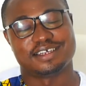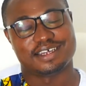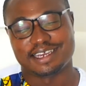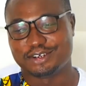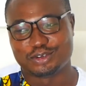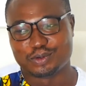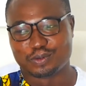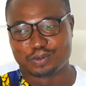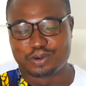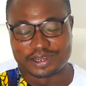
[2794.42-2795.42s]
I don't
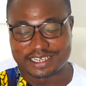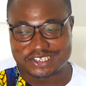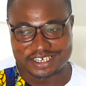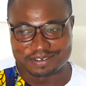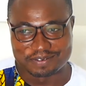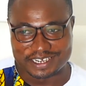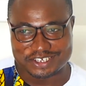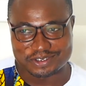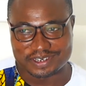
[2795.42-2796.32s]
know what I can advise on.